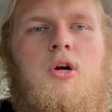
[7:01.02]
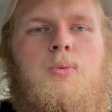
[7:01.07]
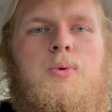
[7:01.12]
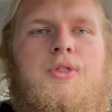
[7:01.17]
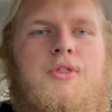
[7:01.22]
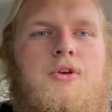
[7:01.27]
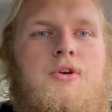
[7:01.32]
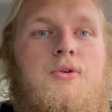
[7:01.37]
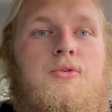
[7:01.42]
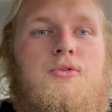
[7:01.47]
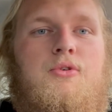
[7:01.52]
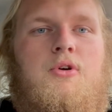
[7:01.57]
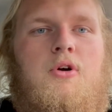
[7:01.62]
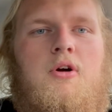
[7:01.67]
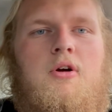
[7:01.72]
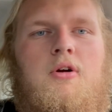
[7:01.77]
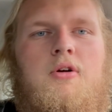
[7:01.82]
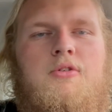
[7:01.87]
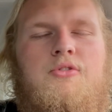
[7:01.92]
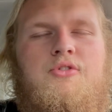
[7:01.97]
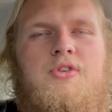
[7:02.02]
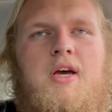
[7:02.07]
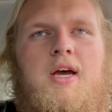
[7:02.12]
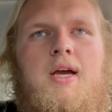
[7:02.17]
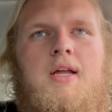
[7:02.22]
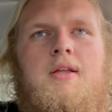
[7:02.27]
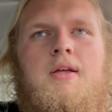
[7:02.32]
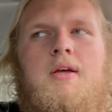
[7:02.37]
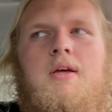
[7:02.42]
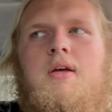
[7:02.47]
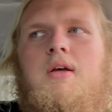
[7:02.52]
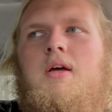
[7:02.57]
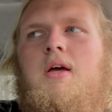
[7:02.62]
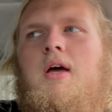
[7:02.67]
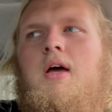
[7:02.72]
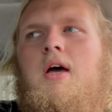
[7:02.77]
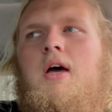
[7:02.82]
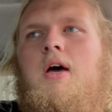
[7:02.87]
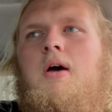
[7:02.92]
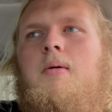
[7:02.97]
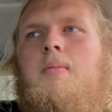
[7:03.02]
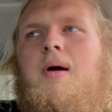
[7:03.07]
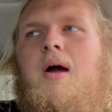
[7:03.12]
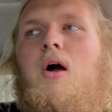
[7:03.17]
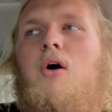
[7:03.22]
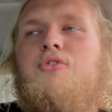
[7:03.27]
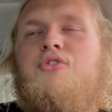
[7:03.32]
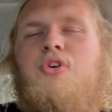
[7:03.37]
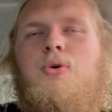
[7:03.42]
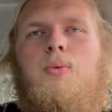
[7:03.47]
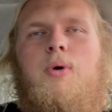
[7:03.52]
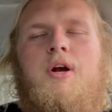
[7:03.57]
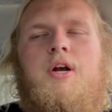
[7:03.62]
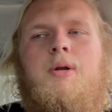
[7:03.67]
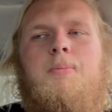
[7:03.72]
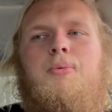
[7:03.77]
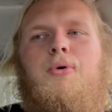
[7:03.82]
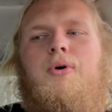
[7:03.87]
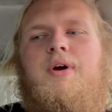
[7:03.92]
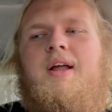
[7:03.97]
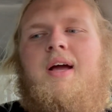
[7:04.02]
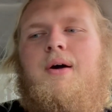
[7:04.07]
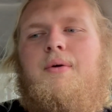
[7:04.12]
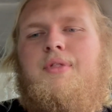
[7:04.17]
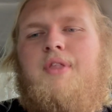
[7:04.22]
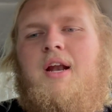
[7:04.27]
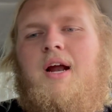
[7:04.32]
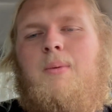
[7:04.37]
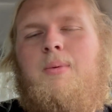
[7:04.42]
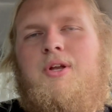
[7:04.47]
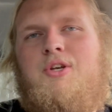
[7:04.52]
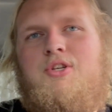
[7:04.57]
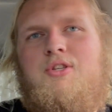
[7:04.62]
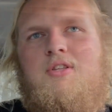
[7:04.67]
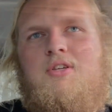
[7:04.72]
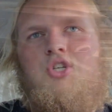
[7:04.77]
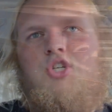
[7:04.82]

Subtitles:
with the new car side. I also wanted to point out that I went to this